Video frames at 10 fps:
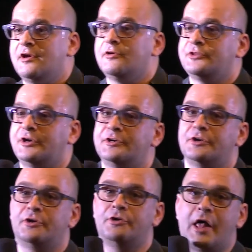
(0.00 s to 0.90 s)
are
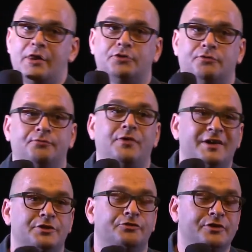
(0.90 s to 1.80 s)
a lot of
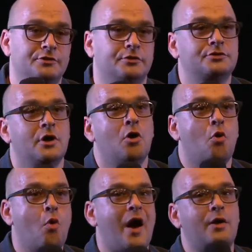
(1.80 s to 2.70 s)
valid reasons
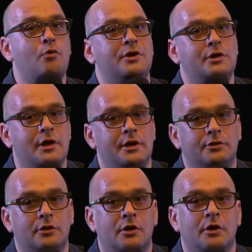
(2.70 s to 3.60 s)
why we
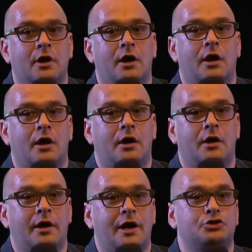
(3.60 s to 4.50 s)
need
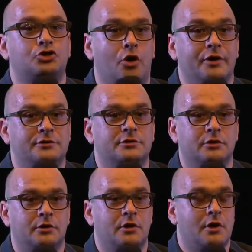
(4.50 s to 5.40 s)
a choice.
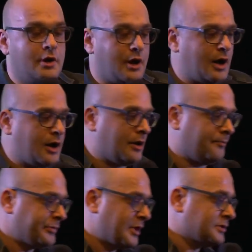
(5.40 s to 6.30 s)

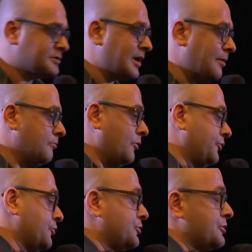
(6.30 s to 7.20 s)
Some
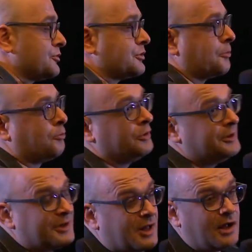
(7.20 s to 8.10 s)
of those reasons are
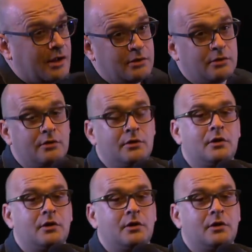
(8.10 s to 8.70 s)
political,